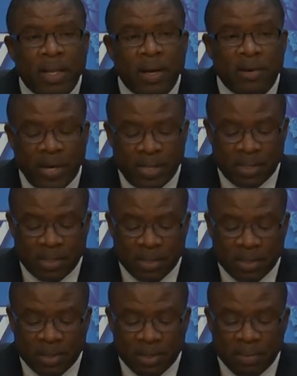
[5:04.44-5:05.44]

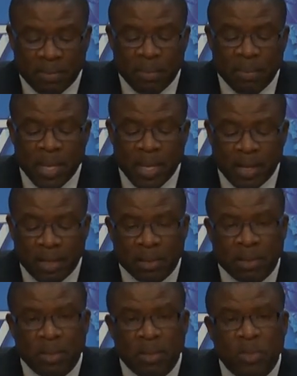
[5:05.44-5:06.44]
arrests, mail,
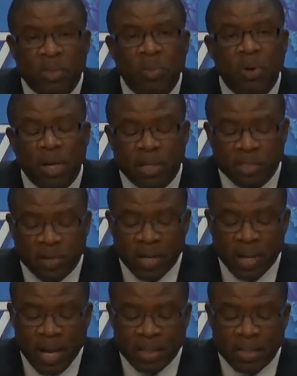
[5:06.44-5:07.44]

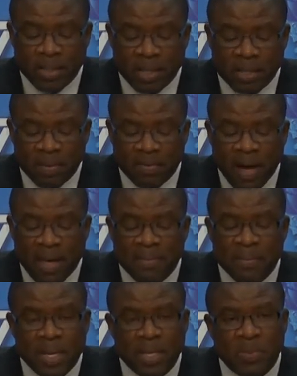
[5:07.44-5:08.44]

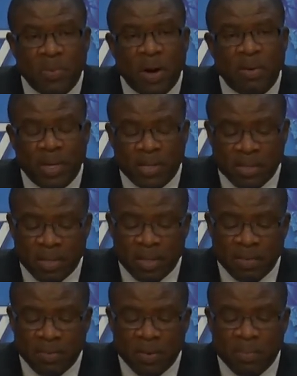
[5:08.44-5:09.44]
265 males were
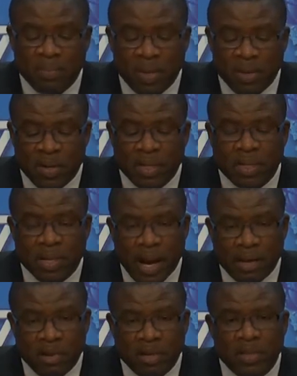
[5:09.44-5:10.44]
arrested for the period
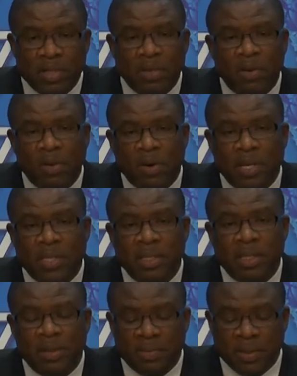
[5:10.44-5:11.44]
January to August
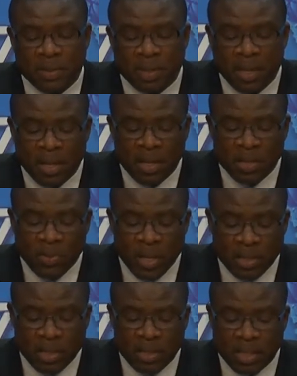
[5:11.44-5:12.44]
31st,
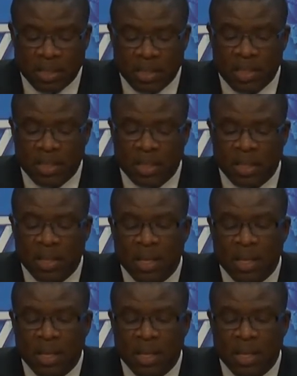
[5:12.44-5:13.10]
2016,